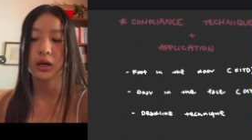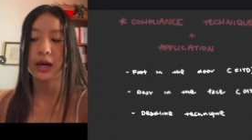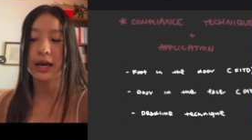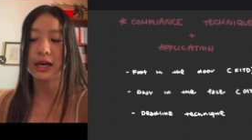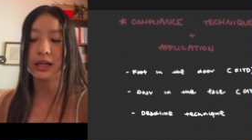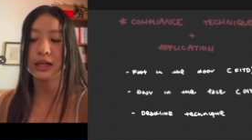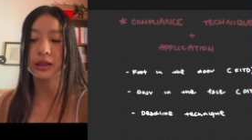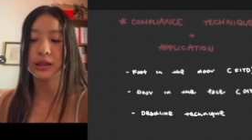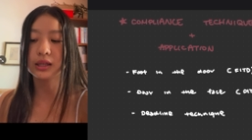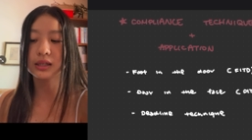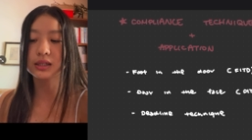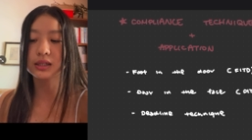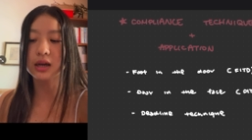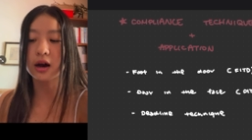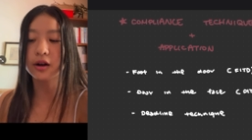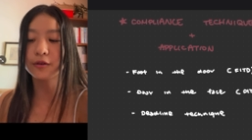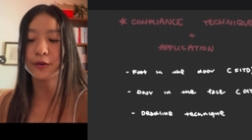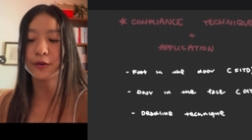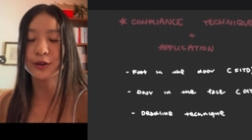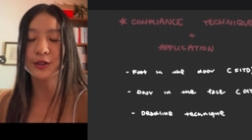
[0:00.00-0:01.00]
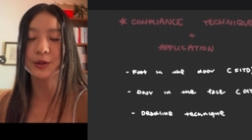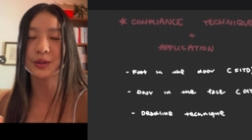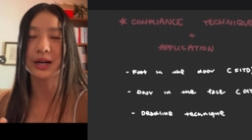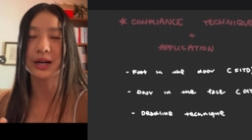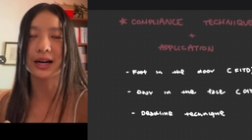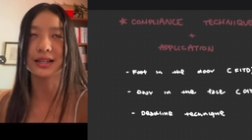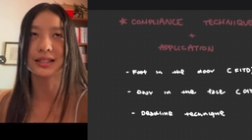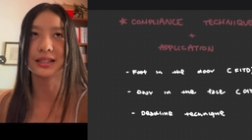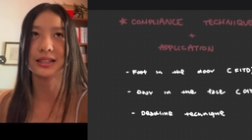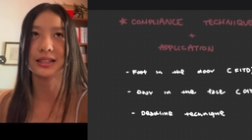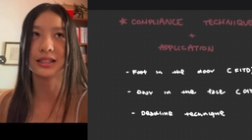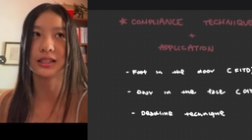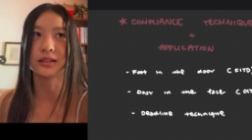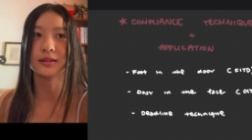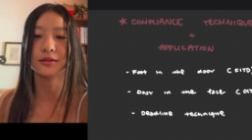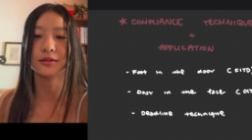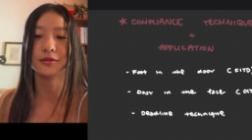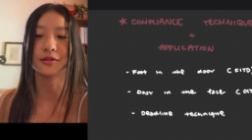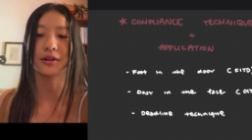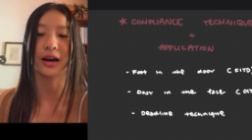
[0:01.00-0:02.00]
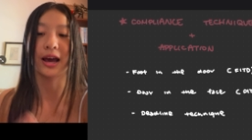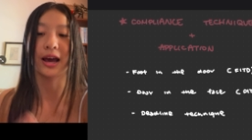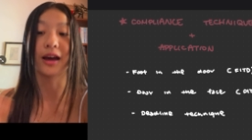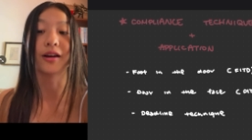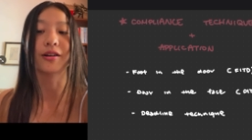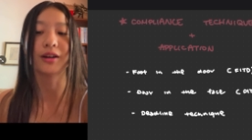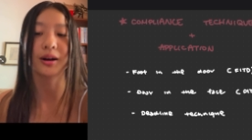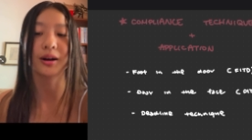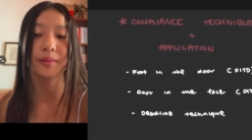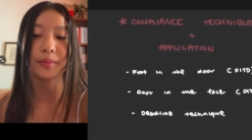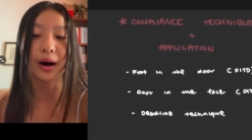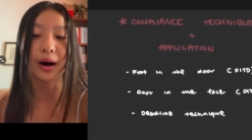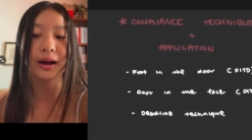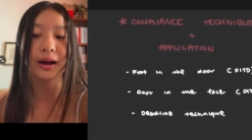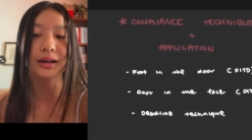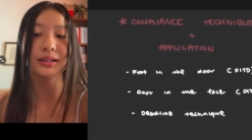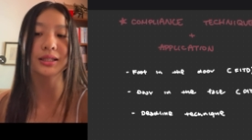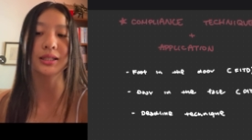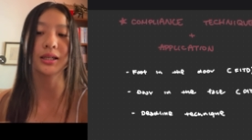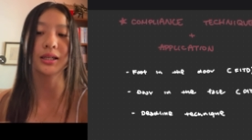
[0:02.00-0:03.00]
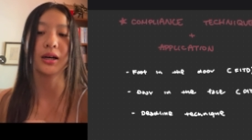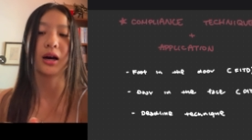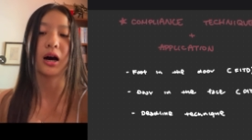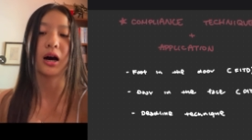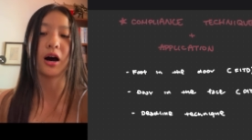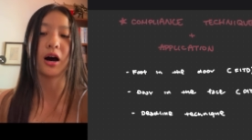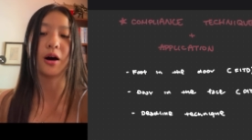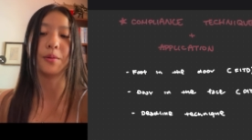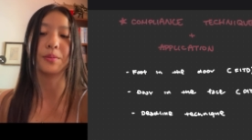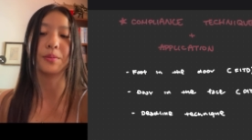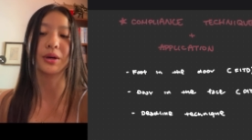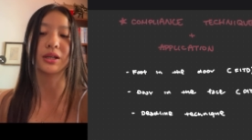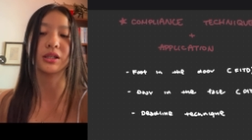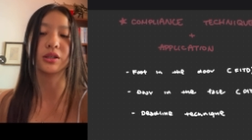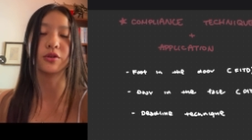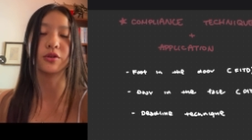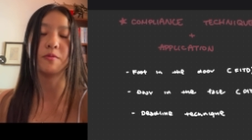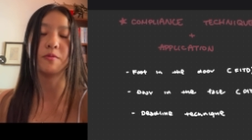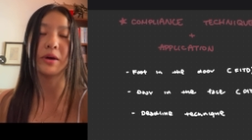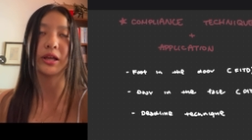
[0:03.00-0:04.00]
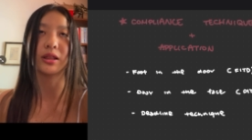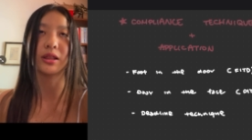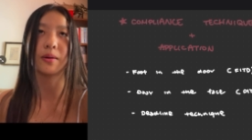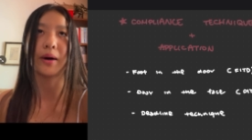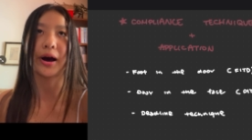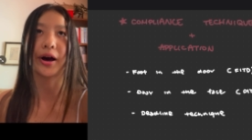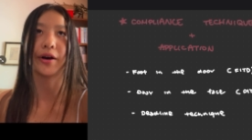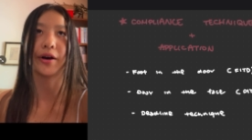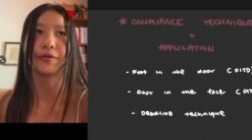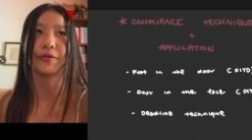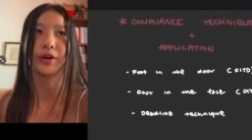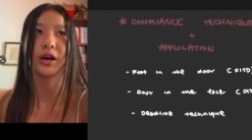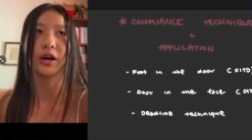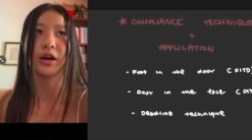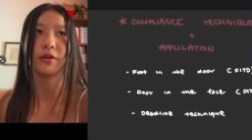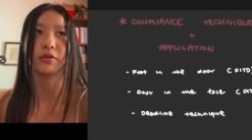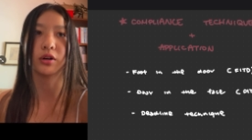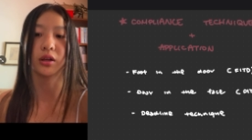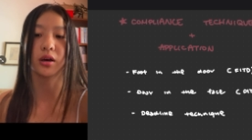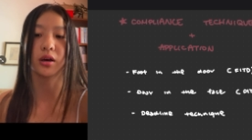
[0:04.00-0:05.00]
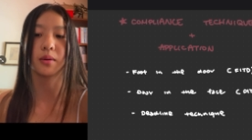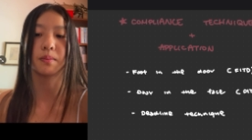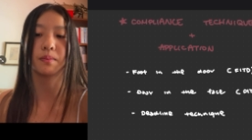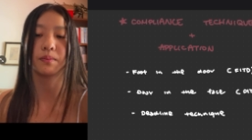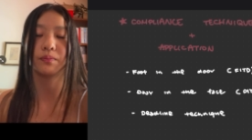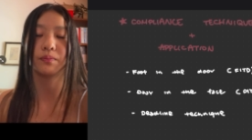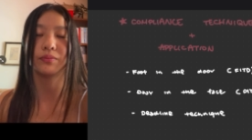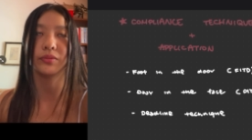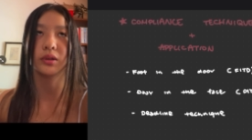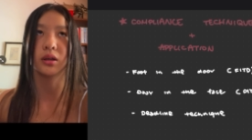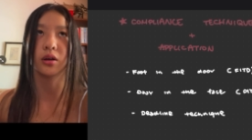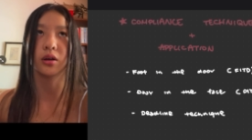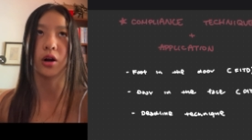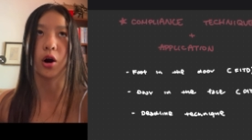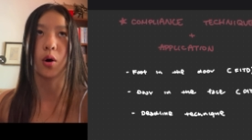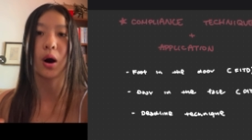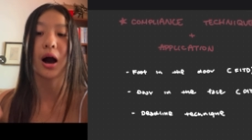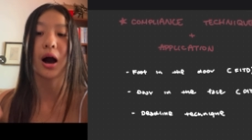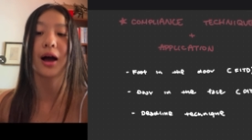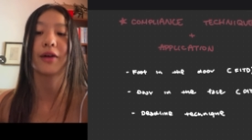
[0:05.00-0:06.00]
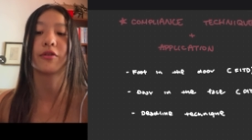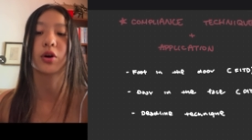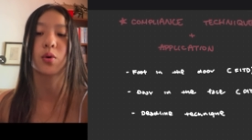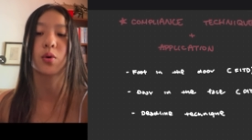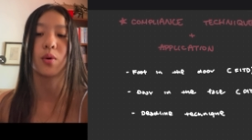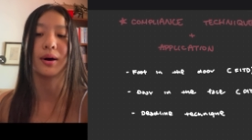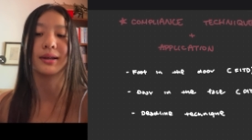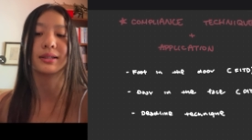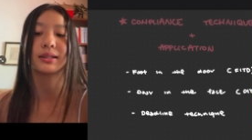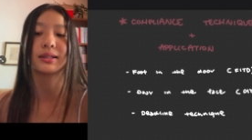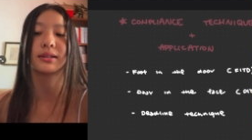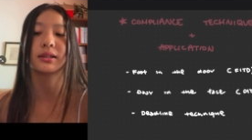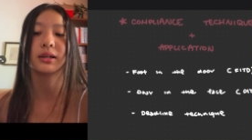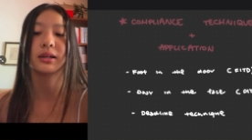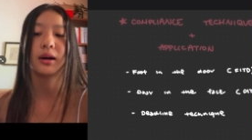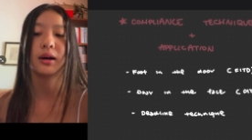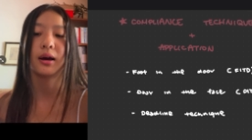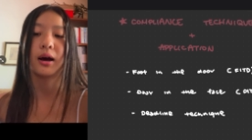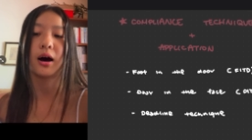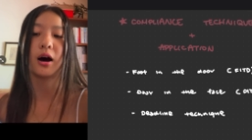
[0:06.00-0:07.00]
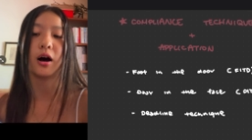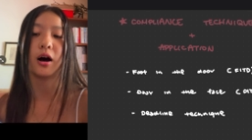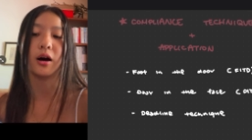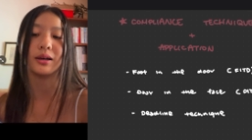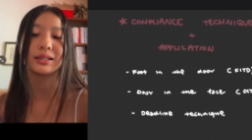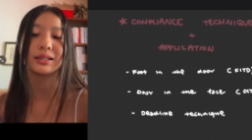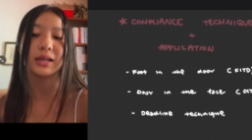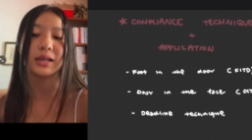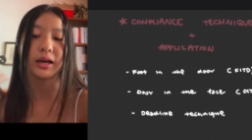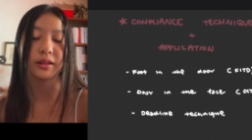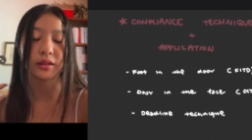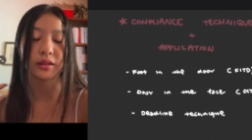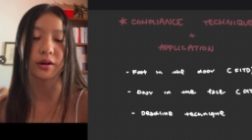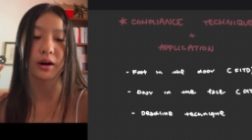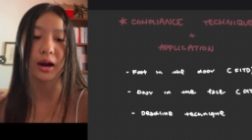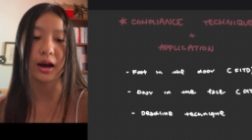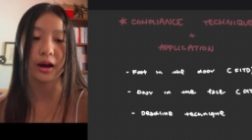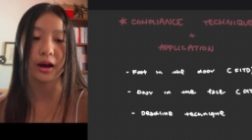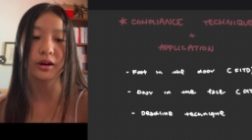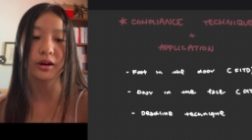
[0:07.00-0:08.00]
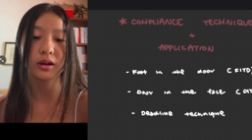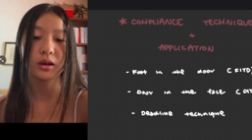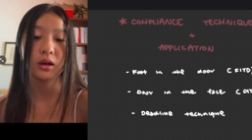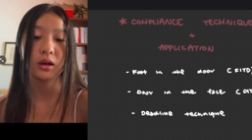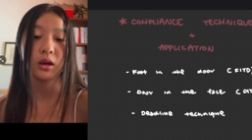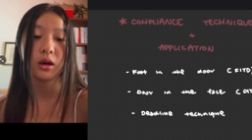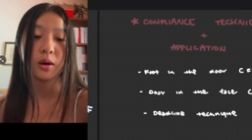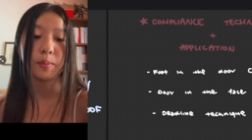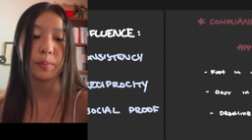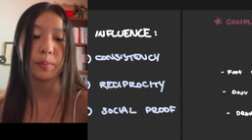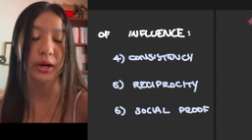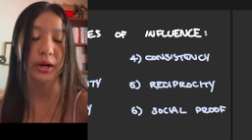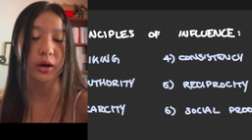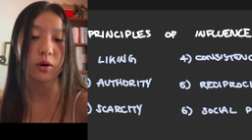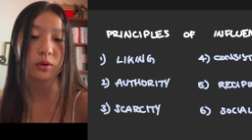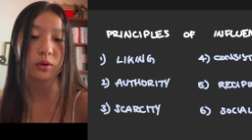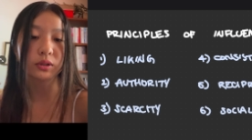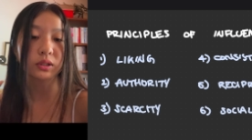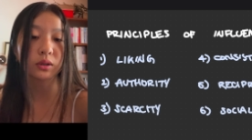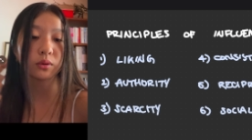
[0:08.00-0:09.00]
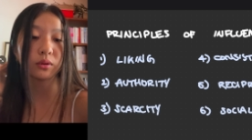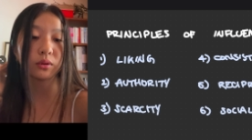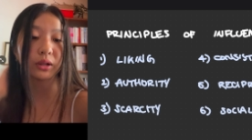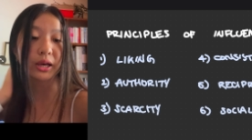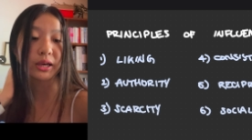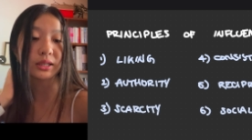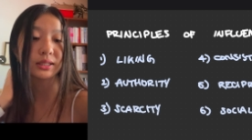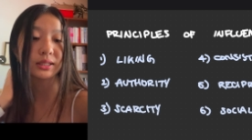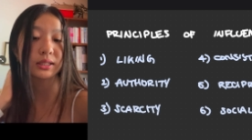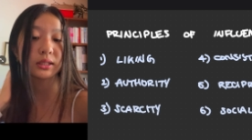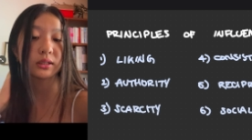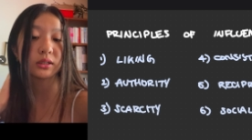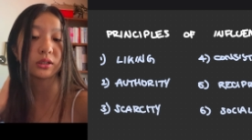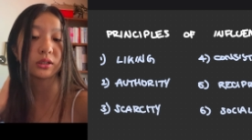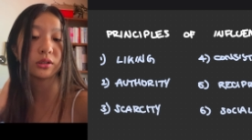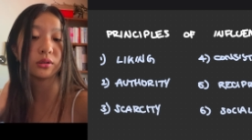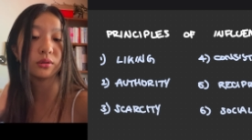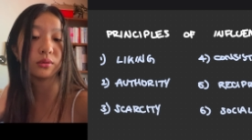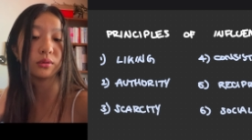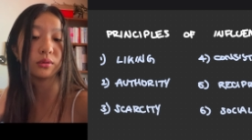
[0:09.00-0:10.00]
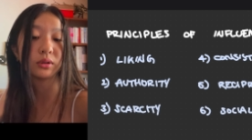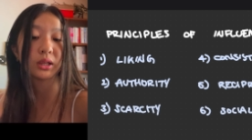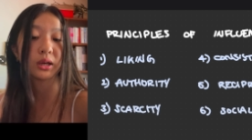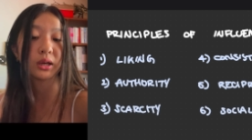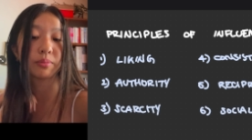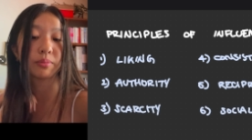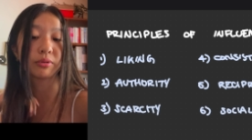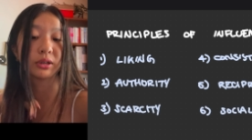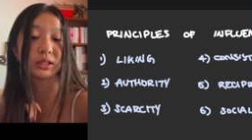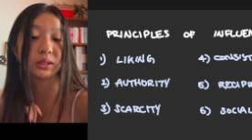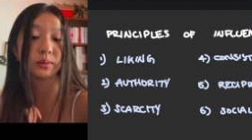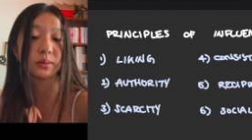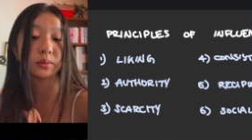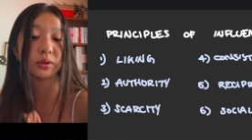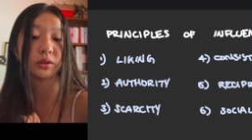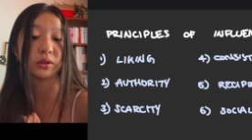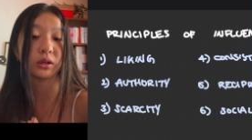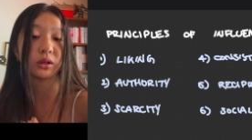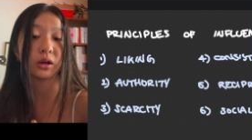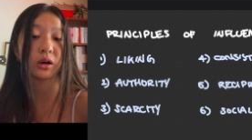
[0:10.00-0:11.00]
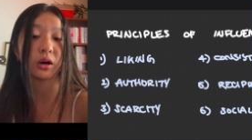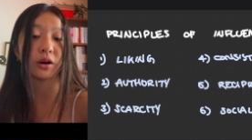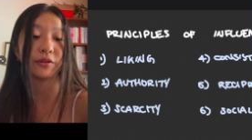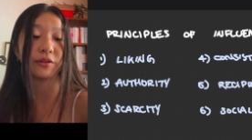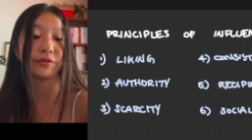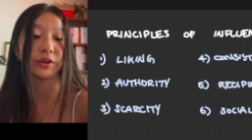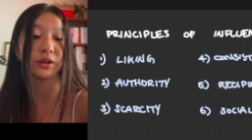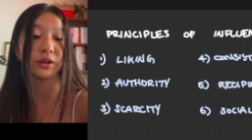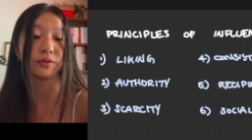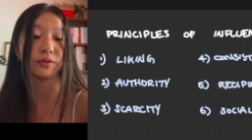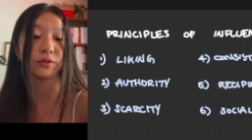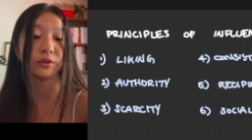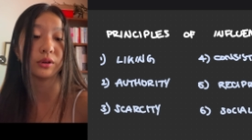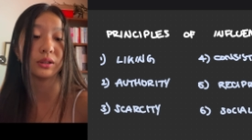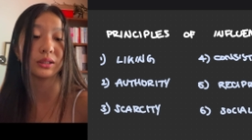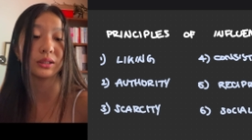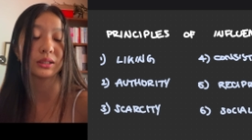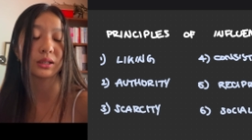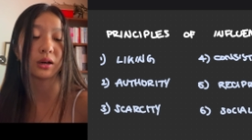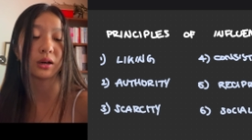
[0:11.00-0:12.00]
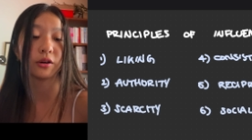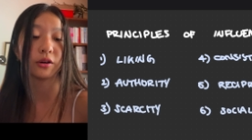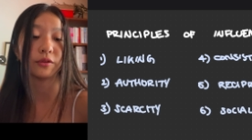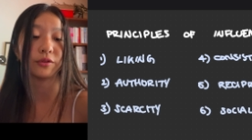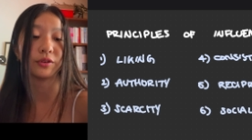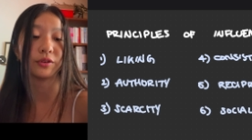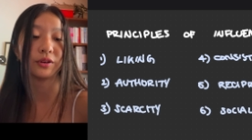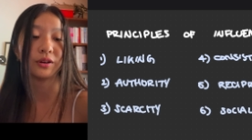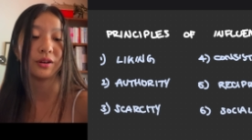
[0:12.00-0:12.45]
And this kind of also ties into anchoring bias, because you've made them have a really high request set in their head, but it also links to the principle of influence of